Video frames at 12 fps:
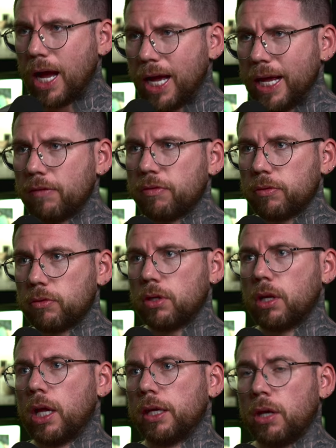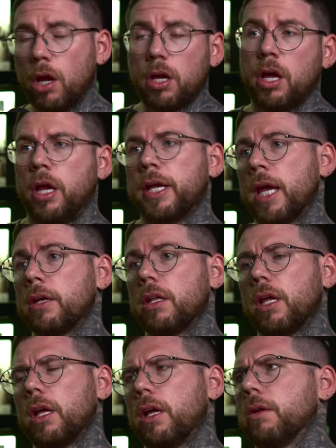I have, like, no, again,
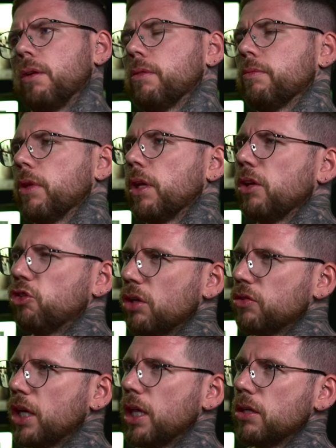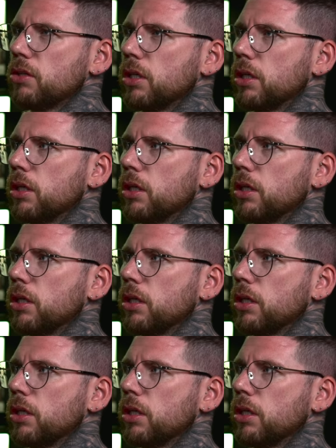should I say this?